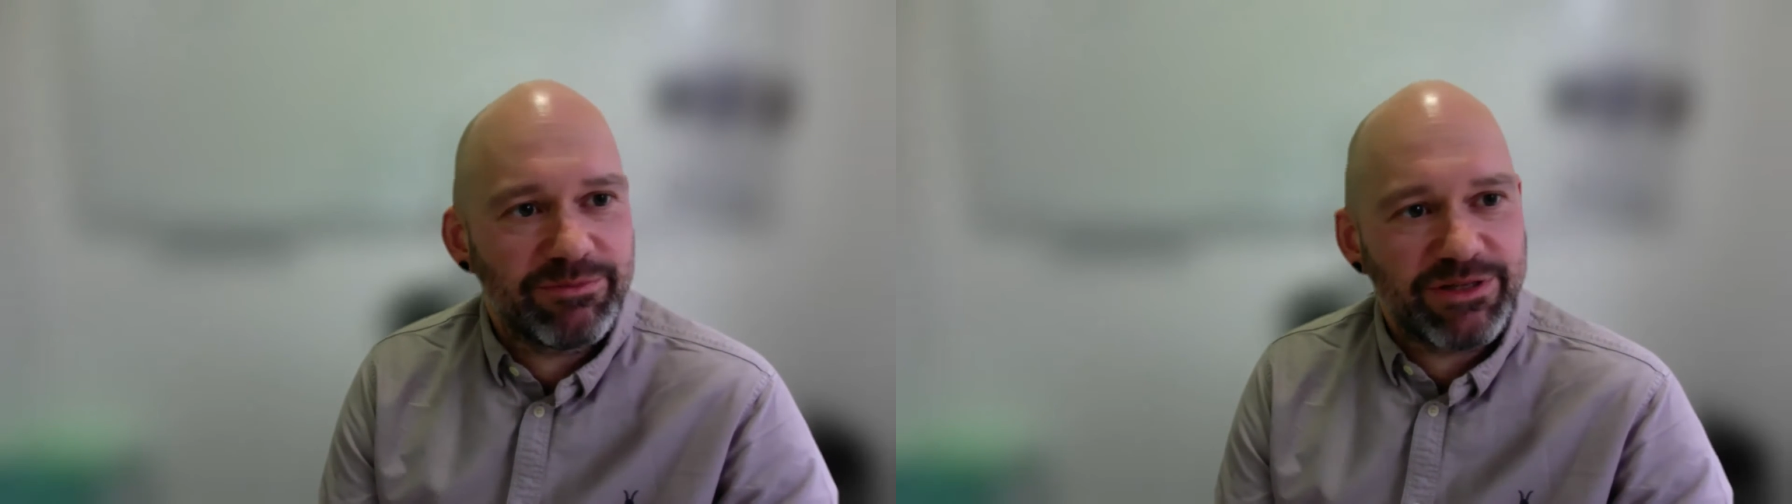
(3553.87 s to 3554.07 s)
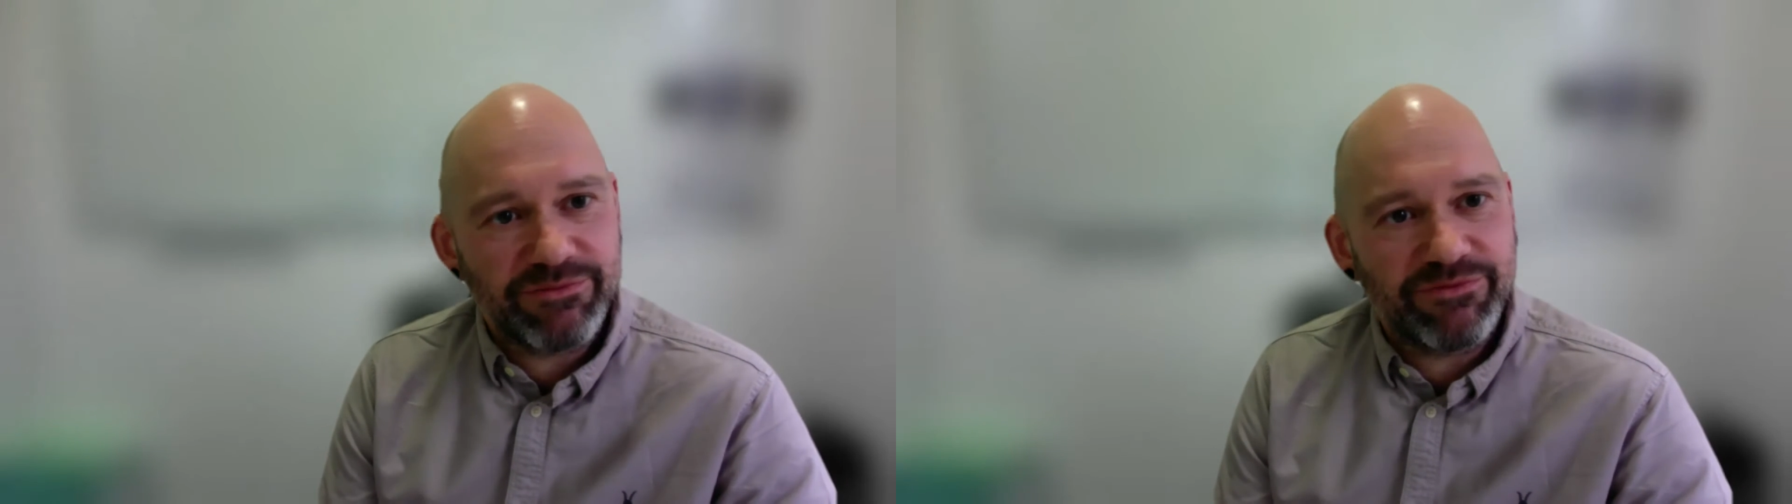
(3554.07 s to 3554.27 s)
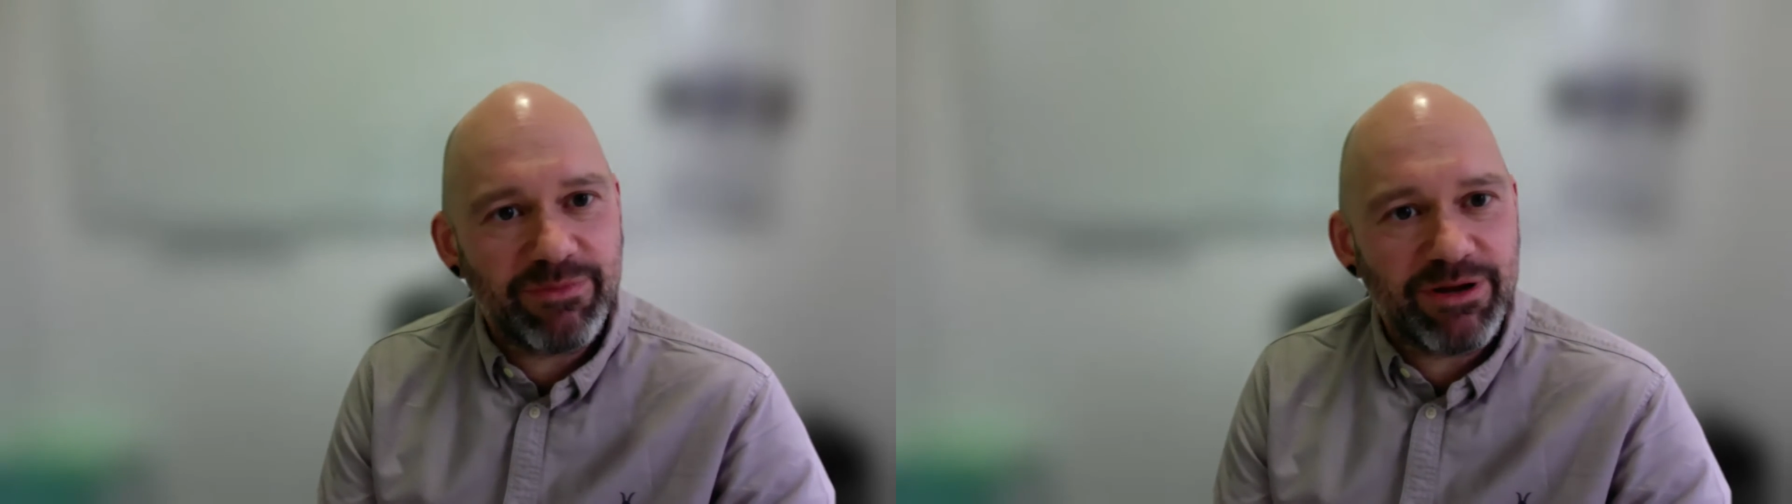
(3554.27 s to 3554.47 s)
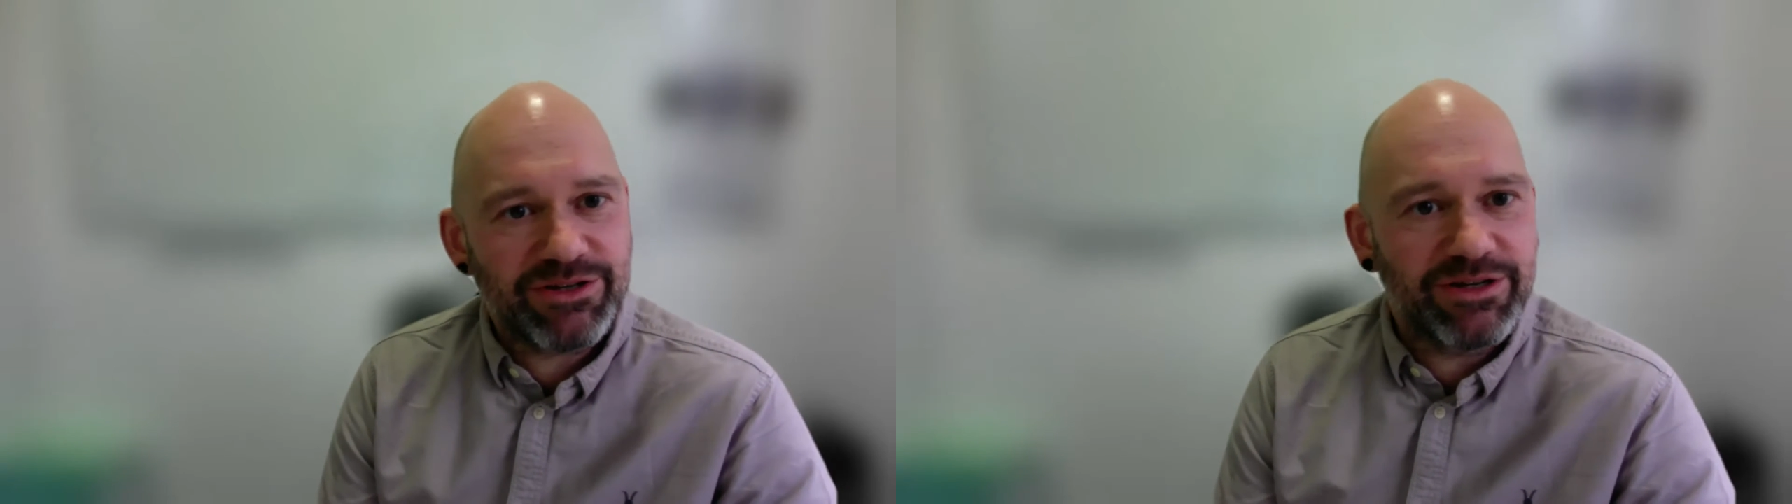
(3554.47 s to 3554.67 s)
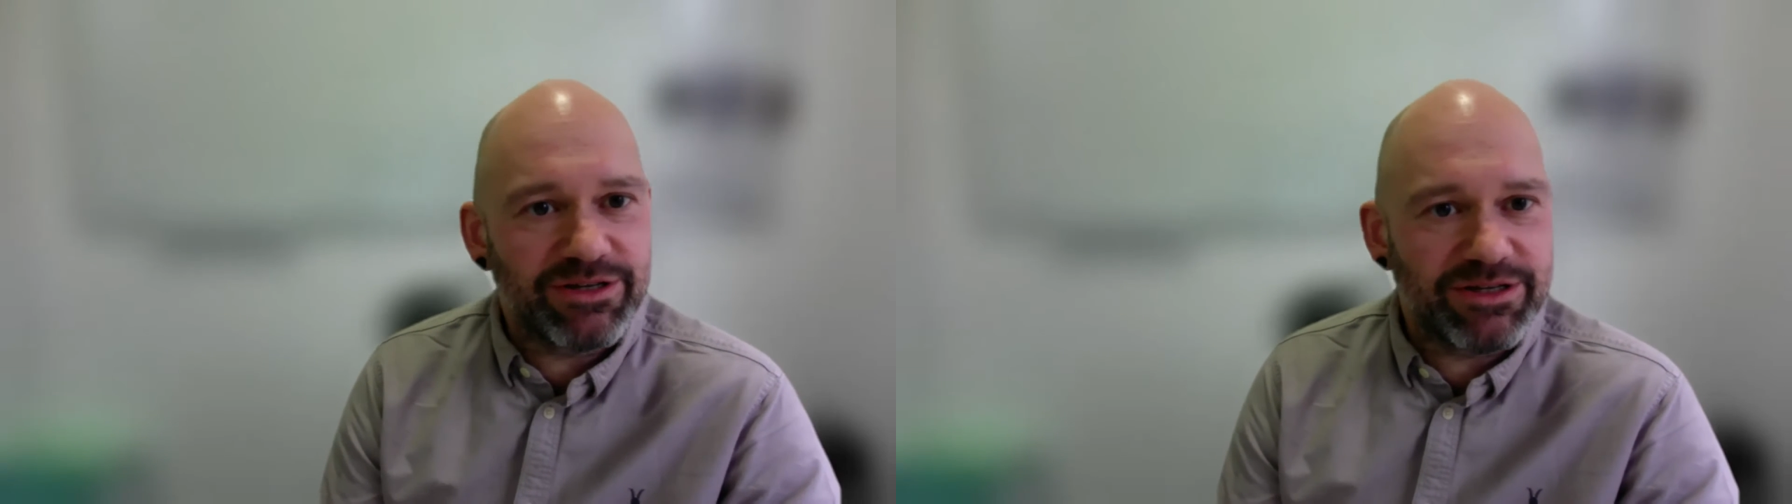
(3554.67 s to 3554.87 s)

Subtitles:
misinformation and